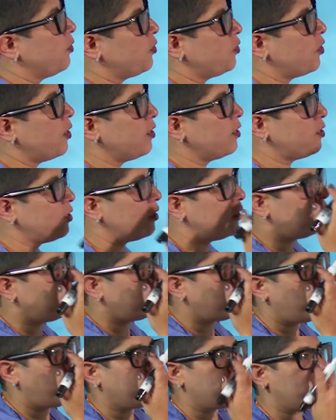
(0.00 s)

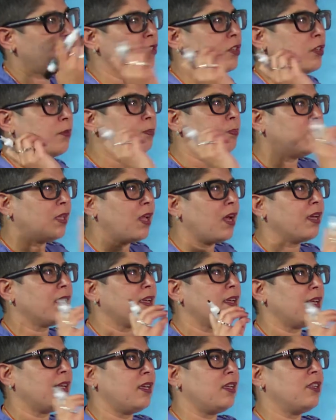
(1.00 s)
structure, when you start
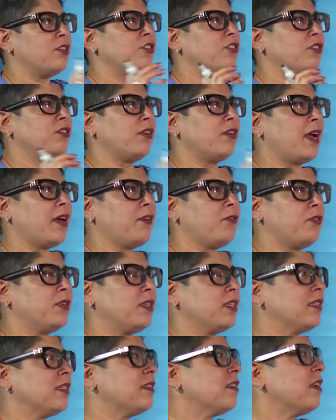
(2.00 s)
plugging in your
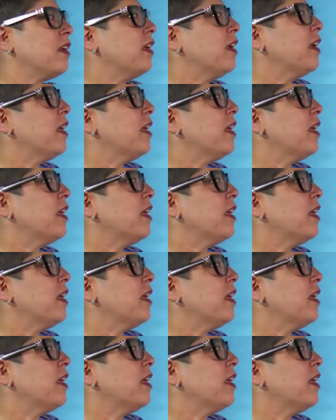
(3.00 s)
graphics,